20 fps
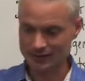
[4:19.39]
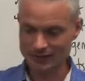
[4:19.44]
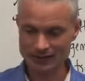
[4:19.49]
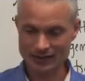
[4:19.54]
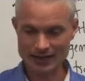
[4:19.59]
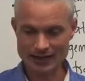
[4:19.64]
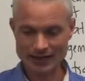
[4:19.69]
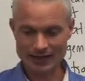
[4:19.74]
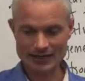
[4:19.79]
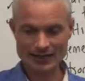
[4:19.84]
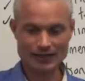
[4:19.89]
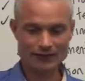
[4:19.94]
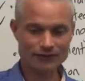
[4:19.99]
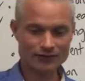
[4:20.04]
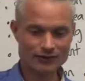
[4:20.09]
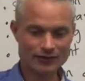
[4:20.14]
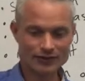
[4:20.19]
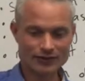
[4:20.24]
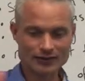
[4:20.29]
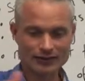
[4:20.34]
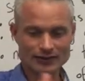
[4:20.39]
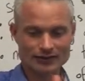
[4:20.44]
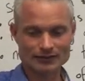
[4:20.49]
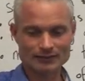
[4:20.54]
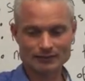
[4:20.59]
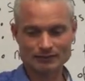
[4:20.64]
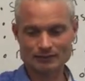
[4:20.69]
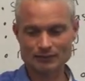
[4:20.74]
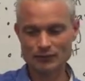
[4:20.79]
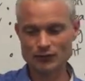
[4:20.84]
kind of lever that
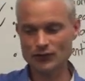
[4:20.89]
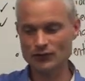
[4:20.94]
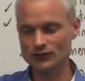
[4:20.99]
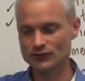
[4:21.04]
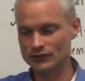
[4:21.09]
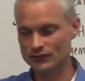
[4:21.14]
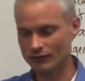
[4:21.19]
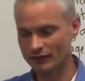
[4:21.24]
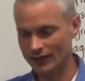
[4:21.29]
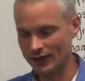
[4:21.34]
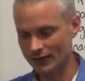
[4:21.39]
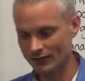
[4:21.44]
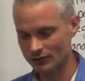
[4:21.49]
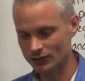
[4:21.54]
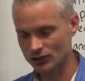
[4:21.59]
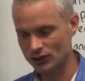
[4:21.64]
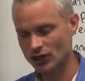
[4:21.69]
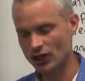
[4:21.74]
moves around and